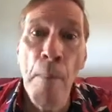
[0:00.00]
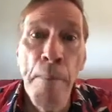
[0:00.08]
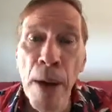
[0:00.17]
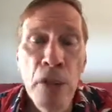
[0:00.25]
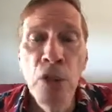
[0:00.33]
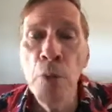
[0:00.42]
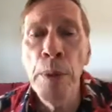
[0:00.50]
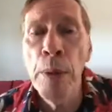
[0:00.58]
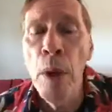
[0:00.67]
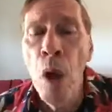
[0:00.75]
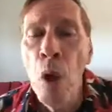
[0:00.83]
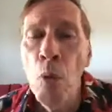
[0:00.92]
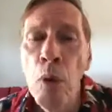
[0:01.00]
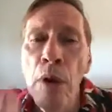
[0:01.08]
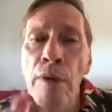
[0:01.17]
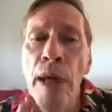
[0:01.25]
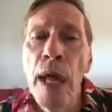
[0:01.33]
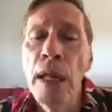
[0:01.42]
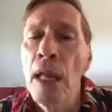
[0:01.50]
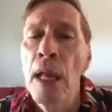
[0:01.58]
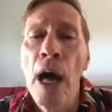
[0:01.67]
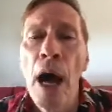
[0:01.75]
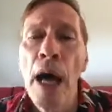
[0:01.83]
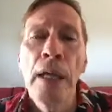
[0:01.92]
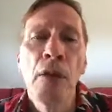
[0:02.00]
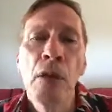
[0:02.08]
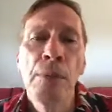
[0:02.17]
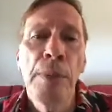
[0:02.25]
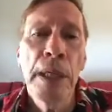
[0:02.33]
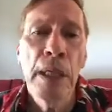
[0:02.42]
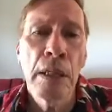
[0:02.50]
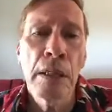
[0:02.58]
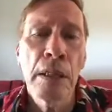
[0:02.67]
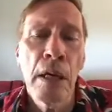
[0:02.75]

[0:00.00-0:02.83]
A bunch of people. We've had, I couldn't begin to